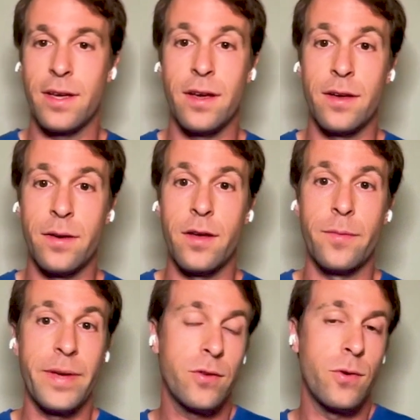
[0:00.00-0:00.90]
uh
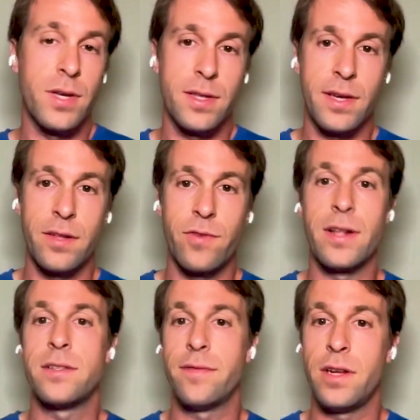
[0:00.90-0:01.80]
Bitcoin in
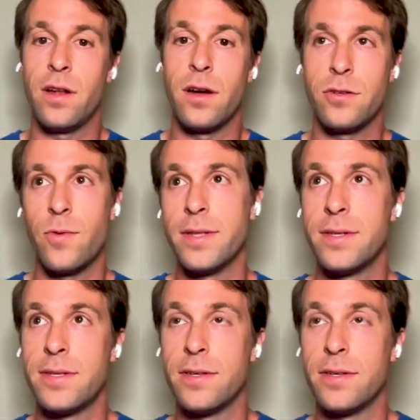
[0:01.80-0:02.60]
relatively large quantities.